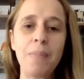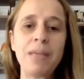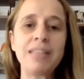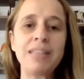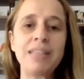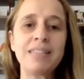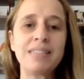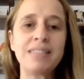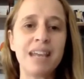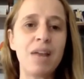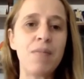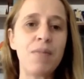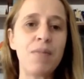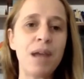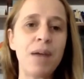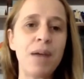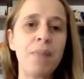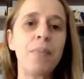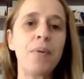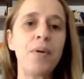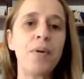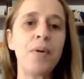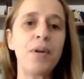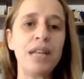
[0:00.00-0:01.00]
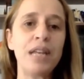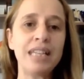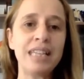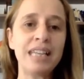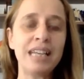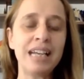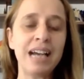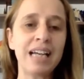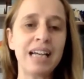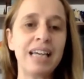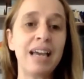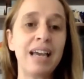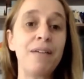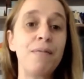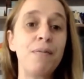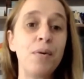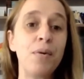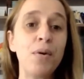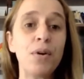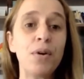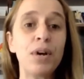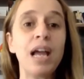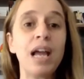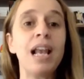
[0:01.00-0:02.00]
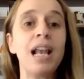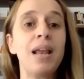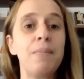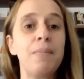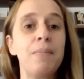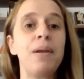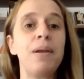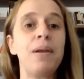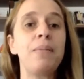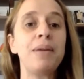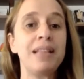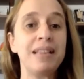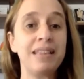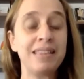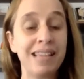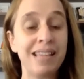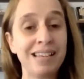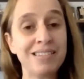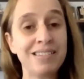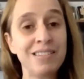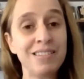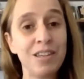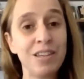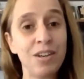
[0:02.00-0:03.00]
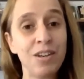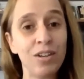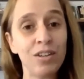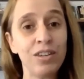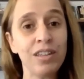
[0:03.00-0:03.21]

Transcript: issue here, which is to think about a policy that